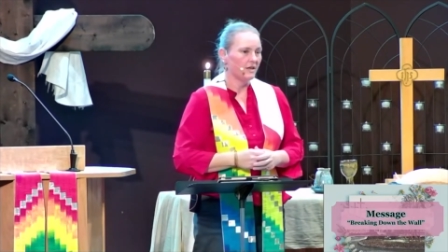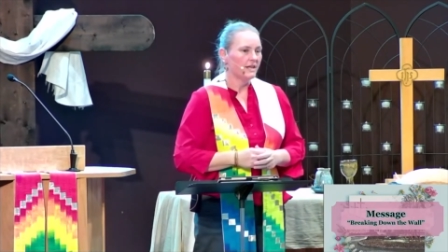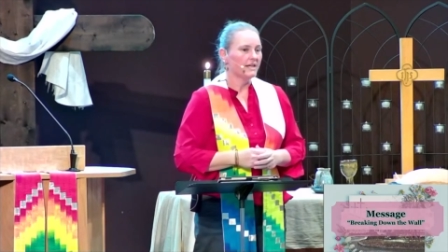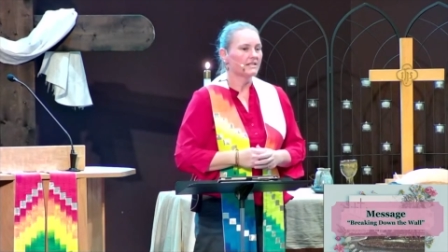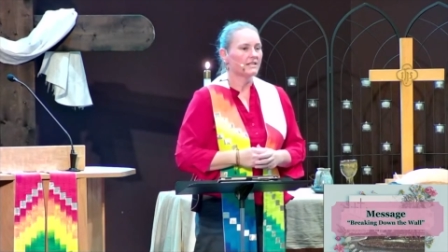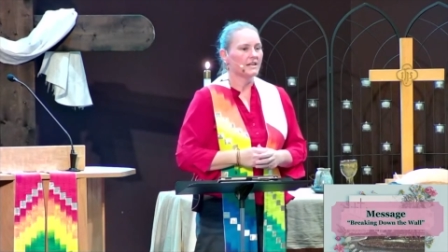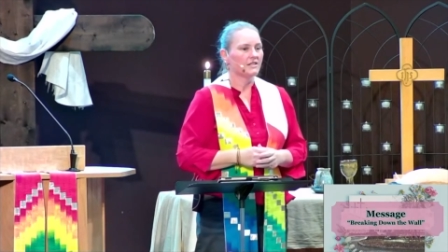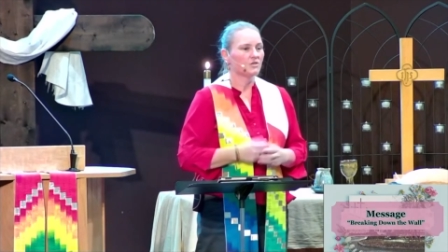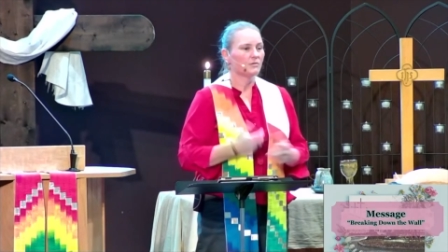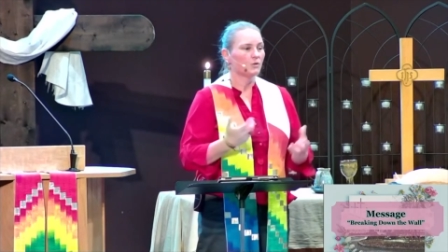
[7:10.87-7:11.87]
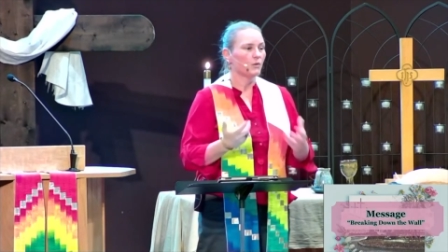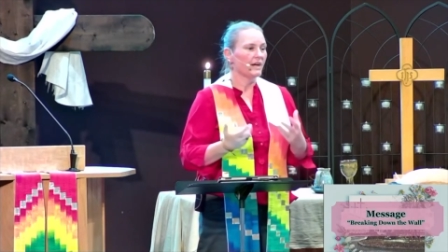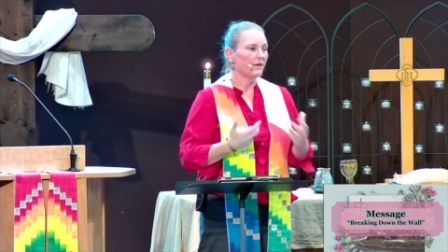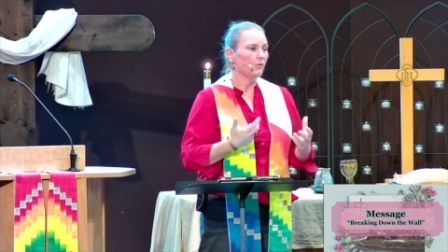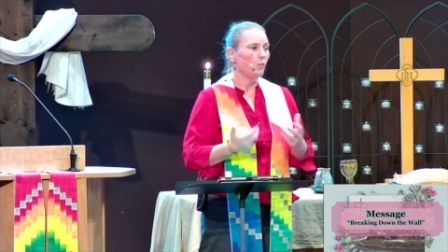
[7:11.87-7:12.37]
extends
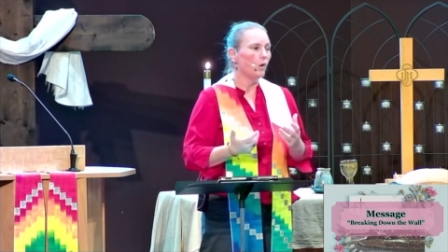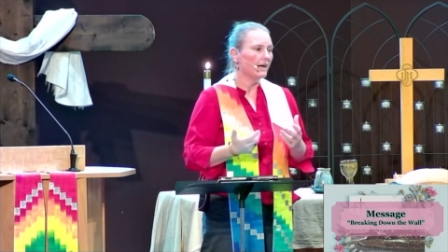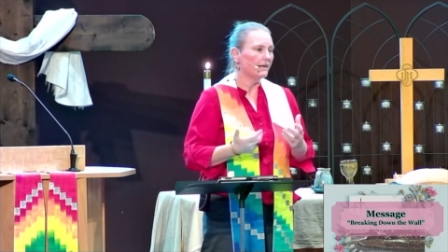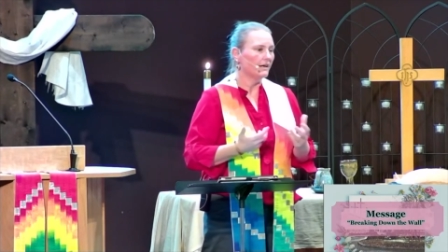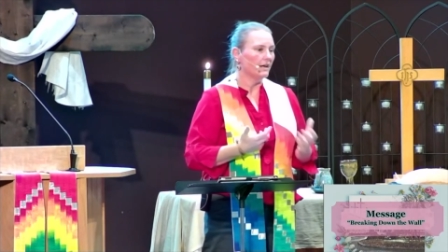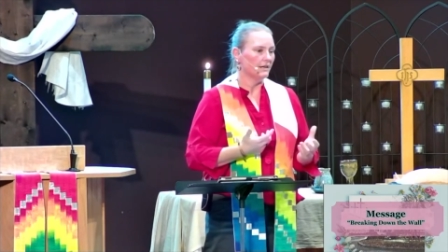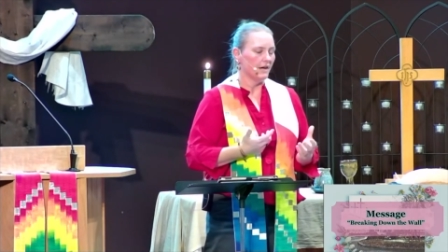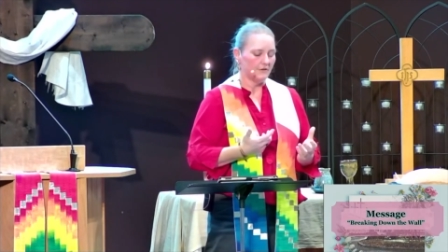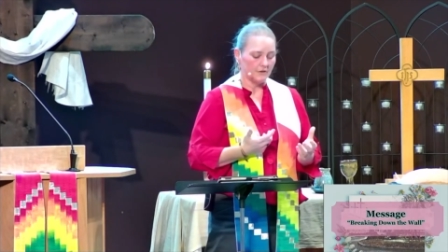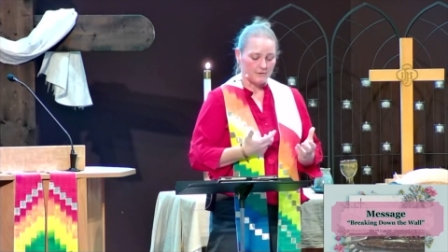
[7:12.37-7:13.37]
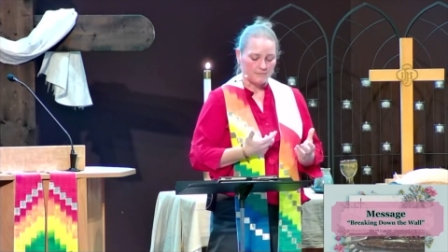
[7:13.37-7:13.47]
between one another.